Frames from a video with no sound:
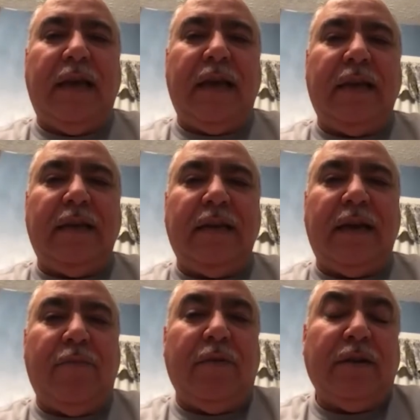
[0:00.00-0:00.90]
And uh,
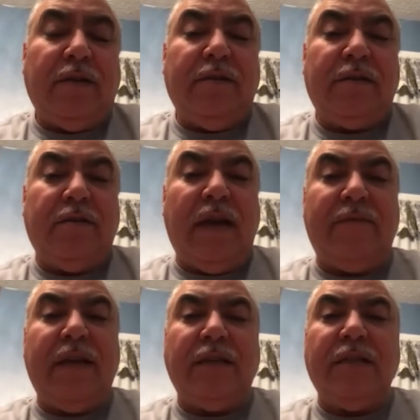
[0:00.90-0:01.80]
I wanted just to
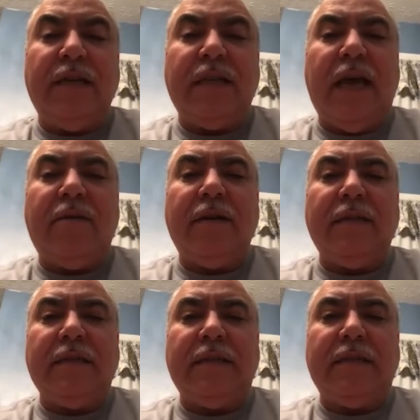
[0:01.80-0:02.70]
have that checked out
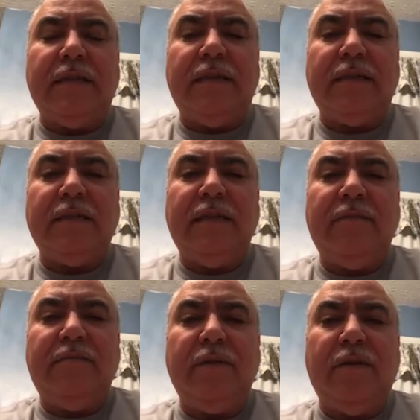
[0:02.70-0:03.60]
and, and
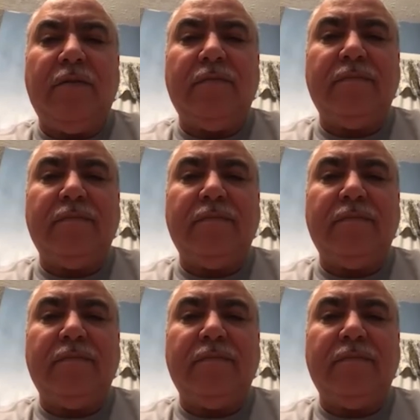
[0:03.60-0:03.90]
see, you know,